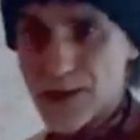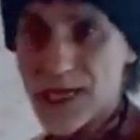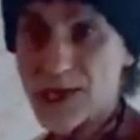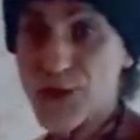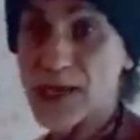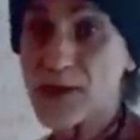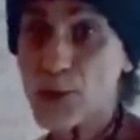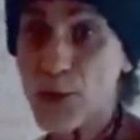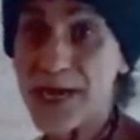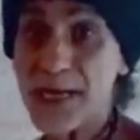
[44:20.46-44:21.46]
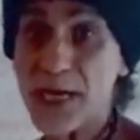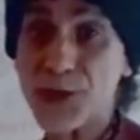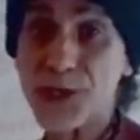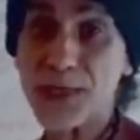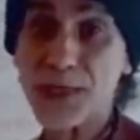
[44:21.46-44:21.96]
tetragonal
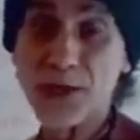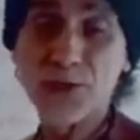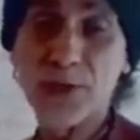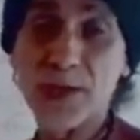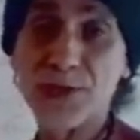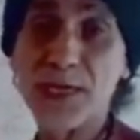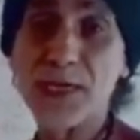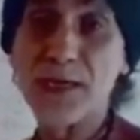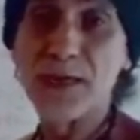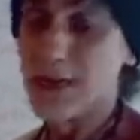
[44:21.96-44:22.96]
radiation in astrology,